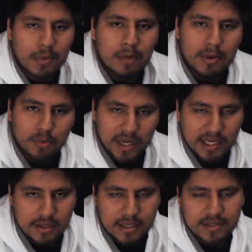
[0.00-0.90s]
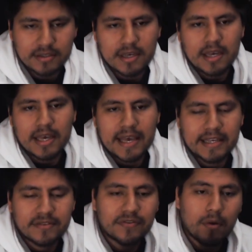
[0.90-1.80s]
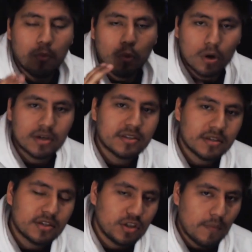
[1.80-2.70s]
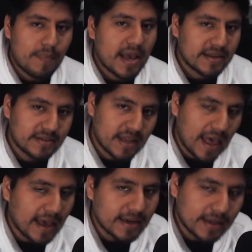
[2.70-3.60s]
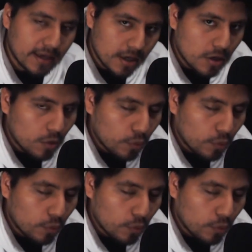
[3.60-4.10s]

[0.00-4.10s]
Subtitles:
way I'm going to be ranking this is from worst to best, and